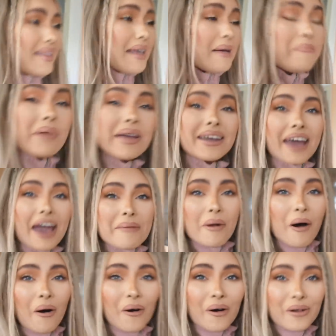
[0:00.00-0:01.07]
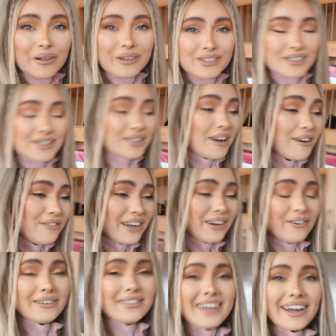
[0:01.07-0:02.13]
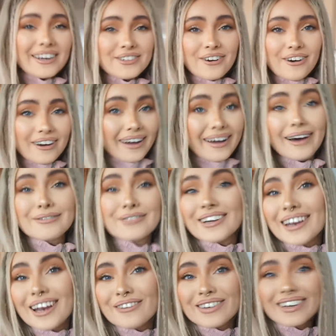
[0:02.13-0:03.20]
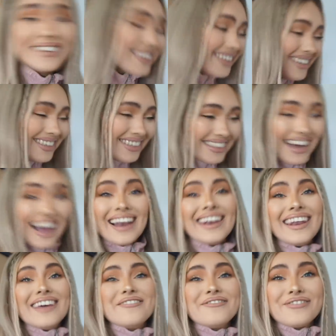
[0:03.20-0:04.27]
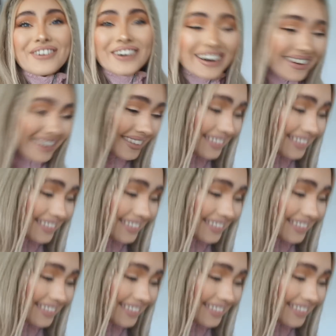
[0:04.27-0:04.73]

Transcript: B&M hauls and stuff like on TikTok. I absolutely love it. I live for it.